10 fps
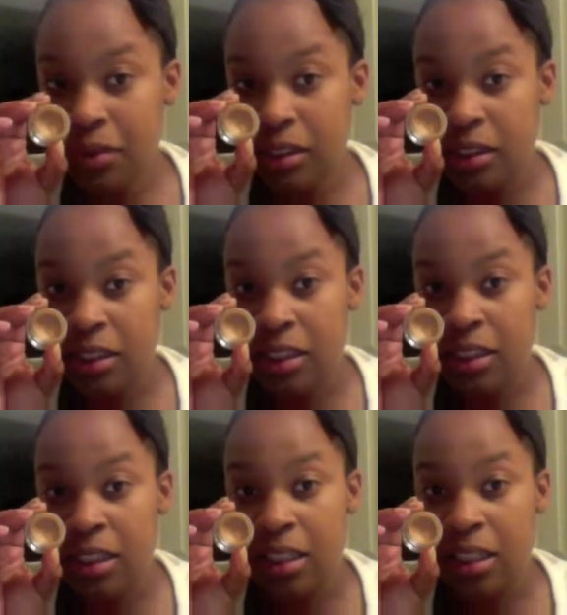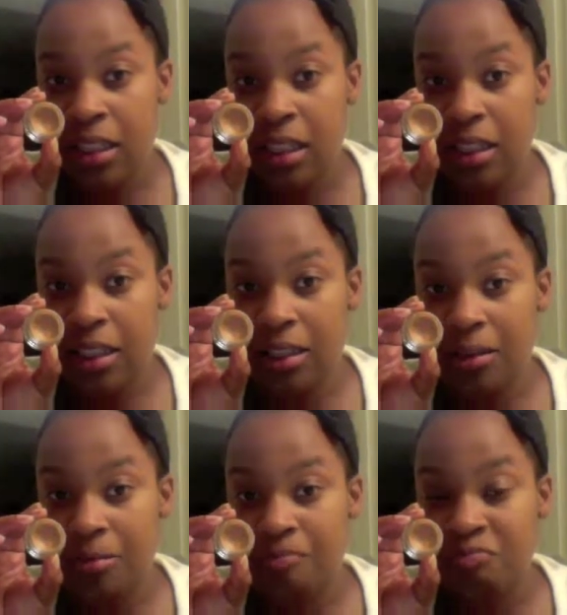
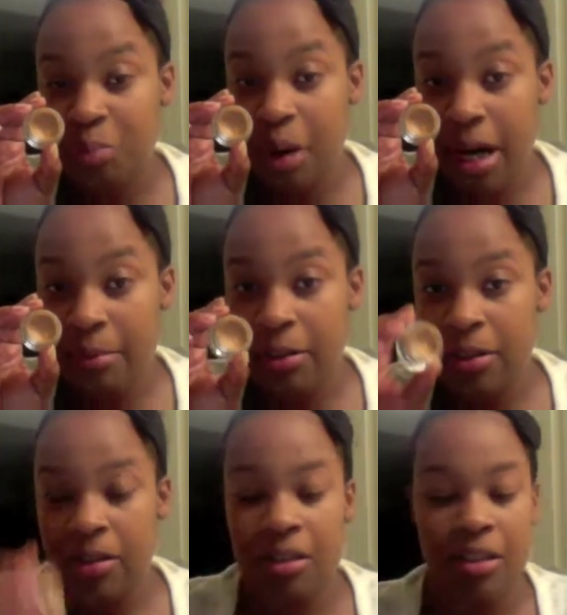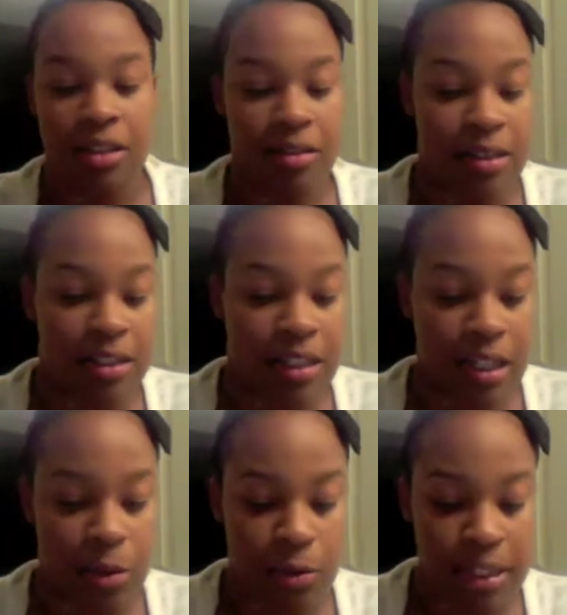primer so that the color will last longer.
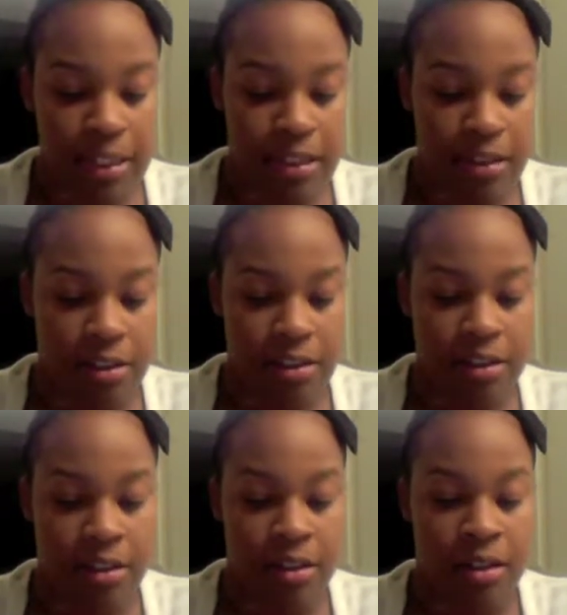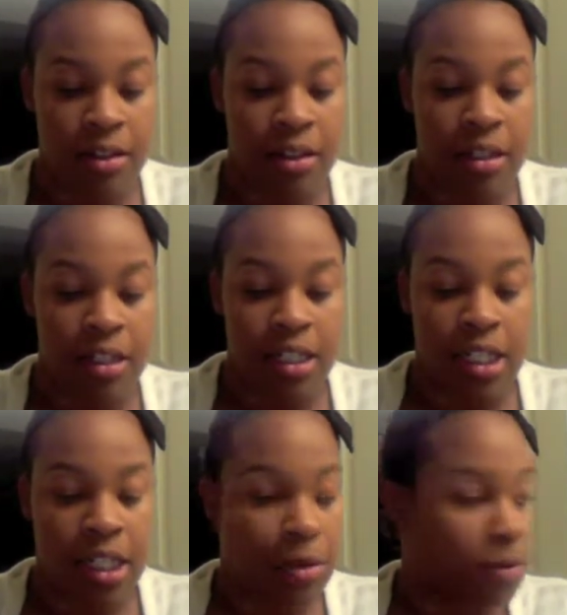And we're just going to do
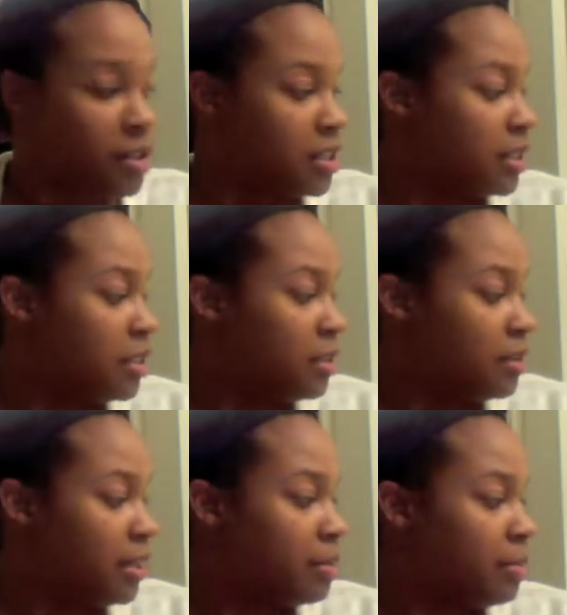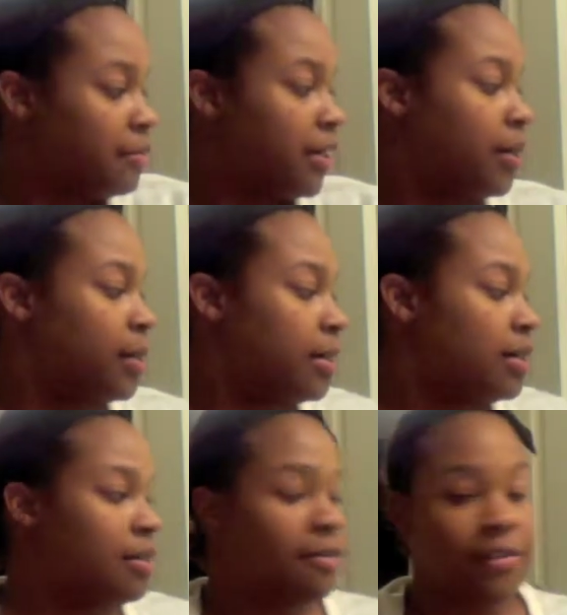that with our
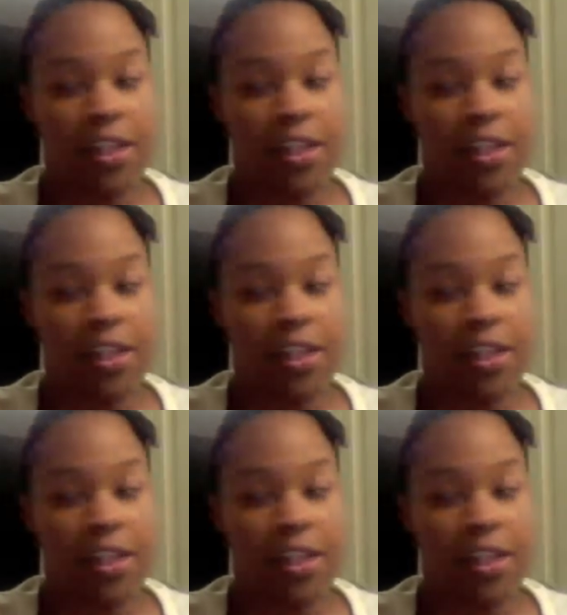fingers.